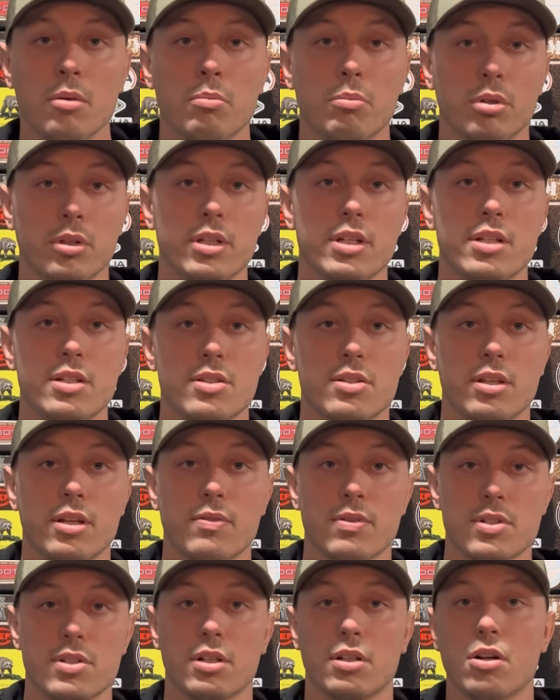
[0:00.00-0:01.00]
please
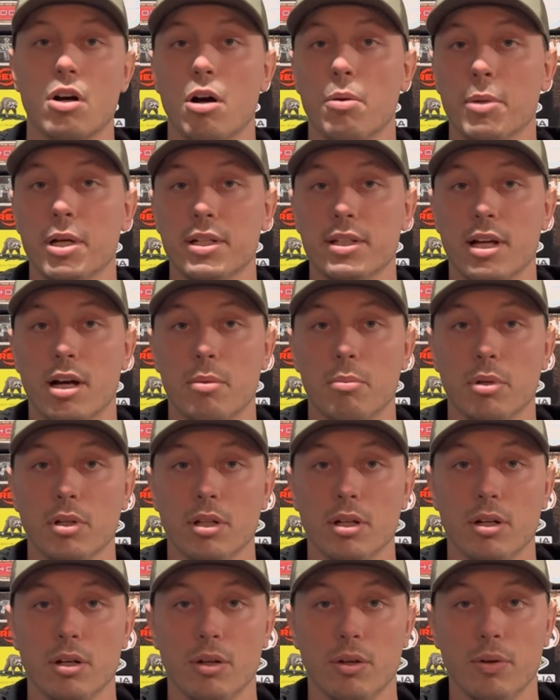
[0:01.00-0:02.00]
leave us a comment down
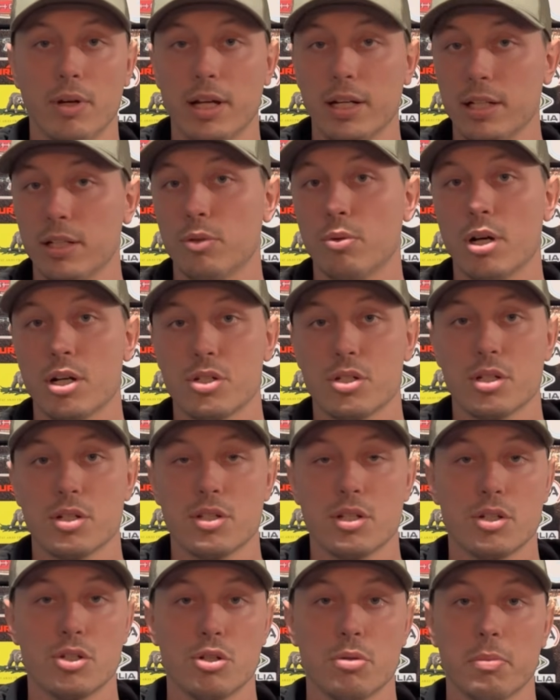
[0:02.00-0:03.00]
below, any
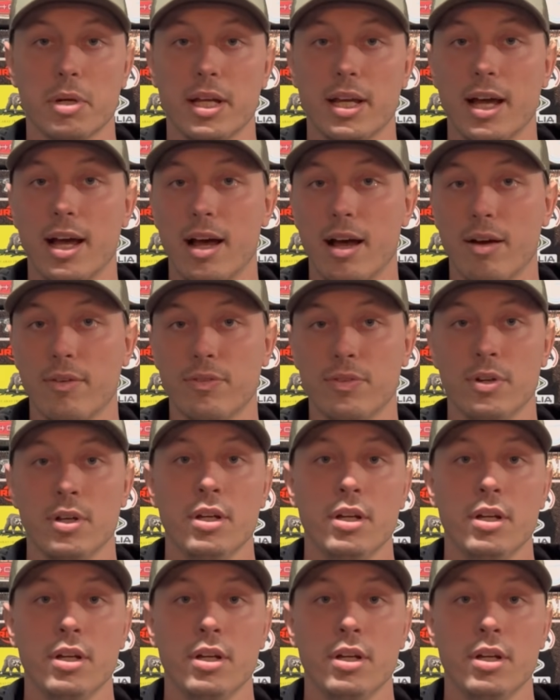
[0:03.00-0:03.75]
questions that you may have,